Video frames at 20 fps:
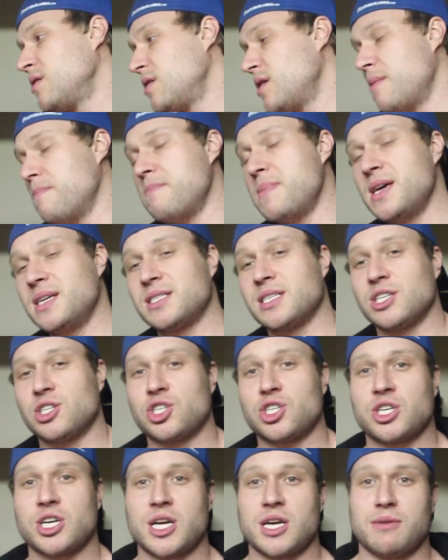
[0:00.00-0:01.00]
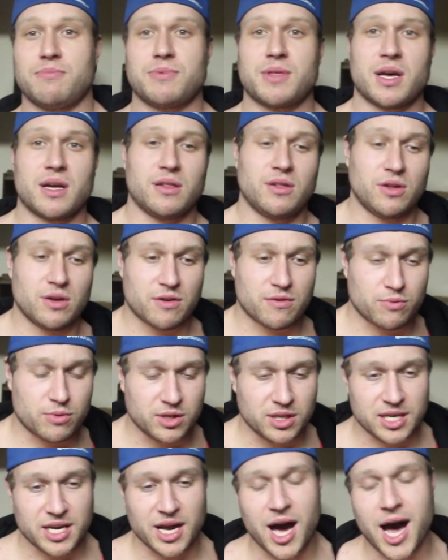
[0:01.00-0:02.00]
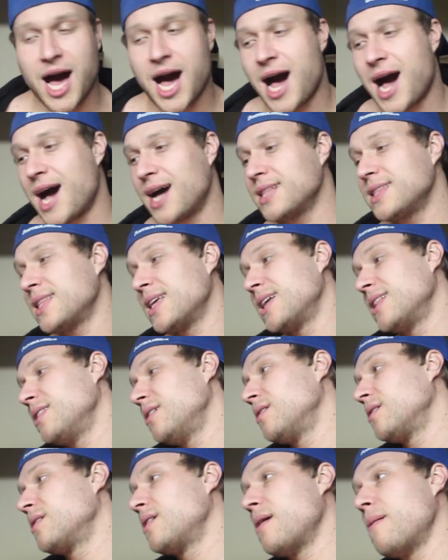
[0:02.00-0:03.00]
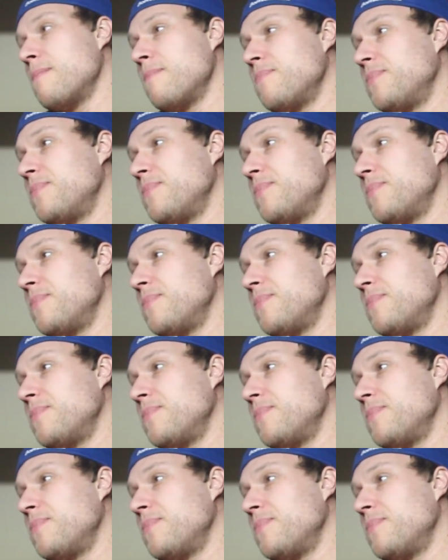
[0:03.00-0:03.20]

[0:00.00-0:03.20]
in amazing shape, that look really hot, that look